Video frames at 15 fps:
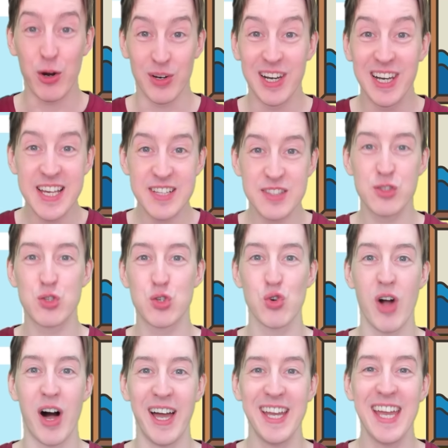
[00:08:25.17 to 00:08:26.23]
let's
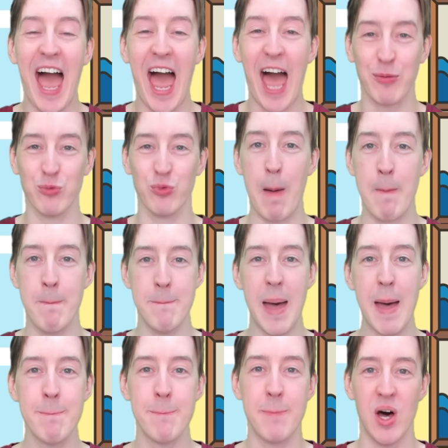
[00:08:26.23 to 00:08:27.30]
try and
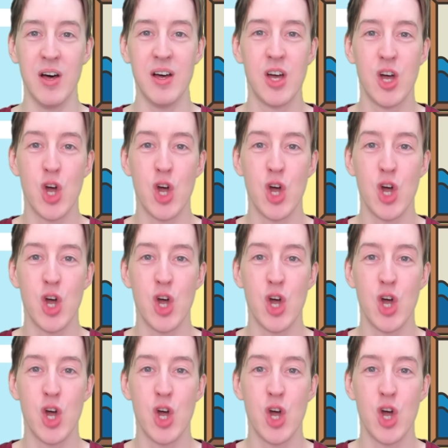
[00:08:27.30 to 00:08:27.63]
remember